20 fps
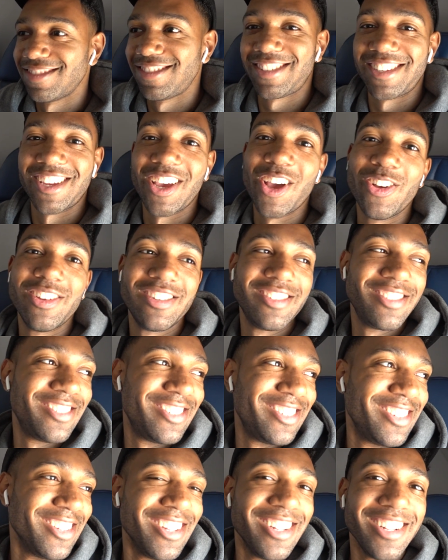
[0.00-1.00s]
So,
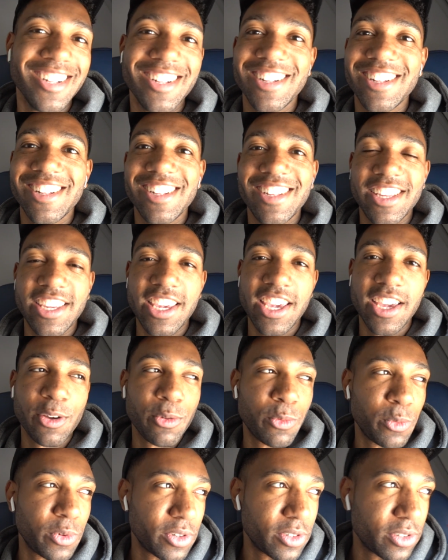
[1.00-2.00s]
yeah,
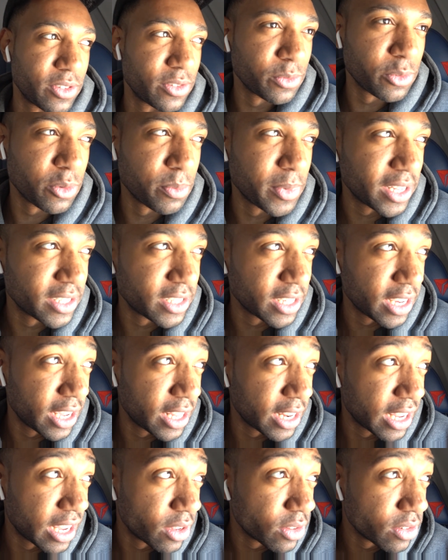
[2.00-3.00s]
we're, we're about to
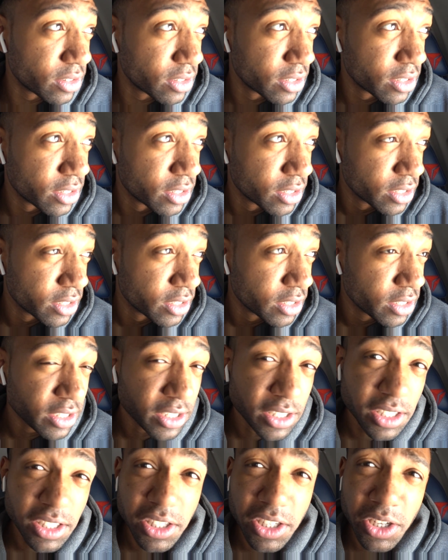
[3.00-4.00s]
head
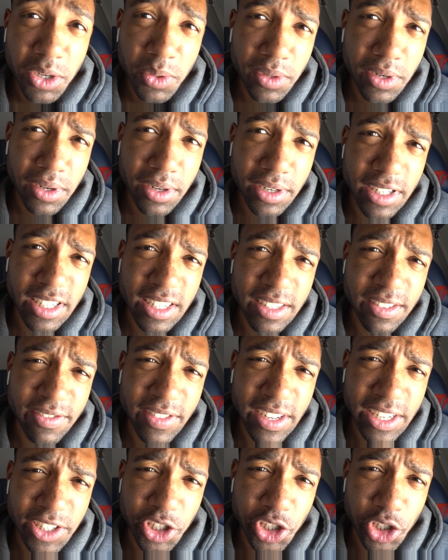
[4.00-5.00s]
out. Going on an
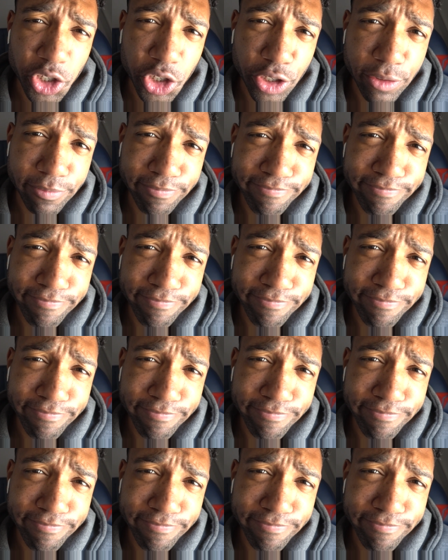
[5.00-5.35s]
adventure.